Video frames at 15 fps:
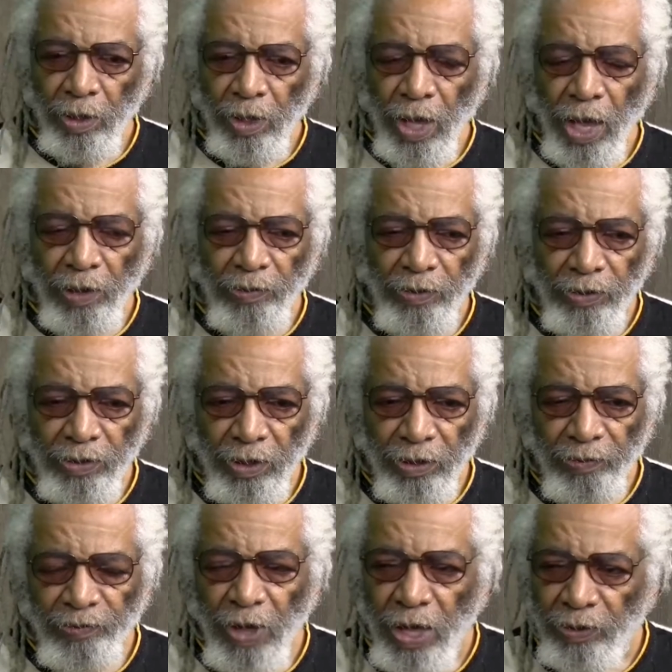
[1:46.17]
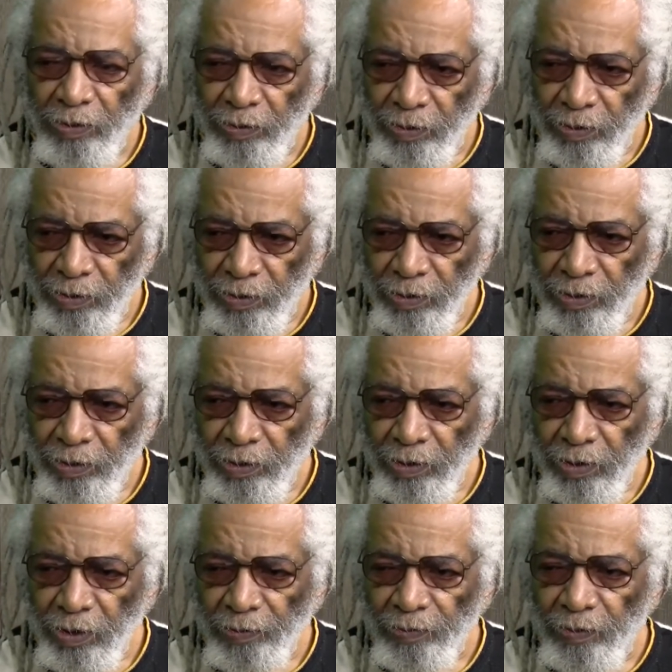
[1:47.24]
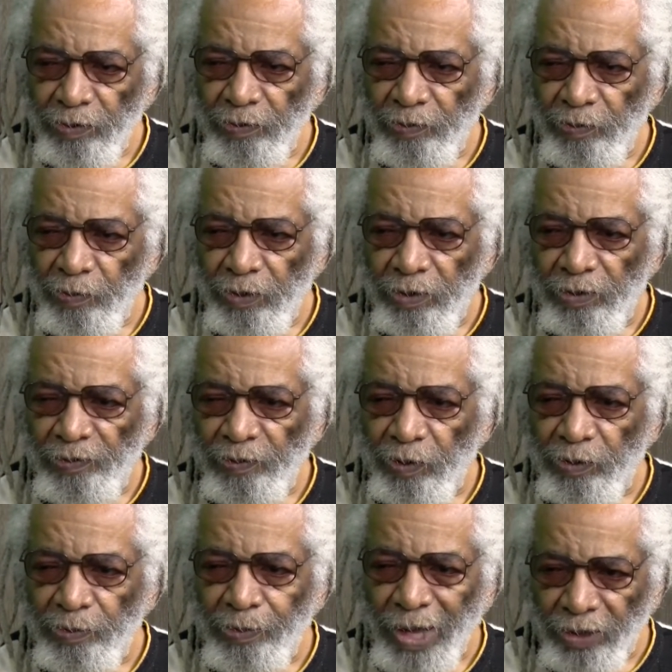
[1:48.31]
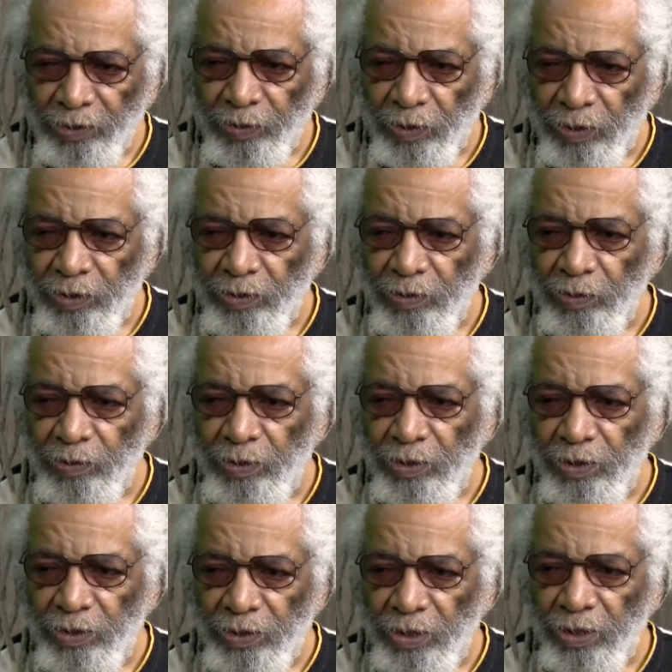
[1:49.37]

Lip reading: I was a founder of one of the first black charter schools in the city.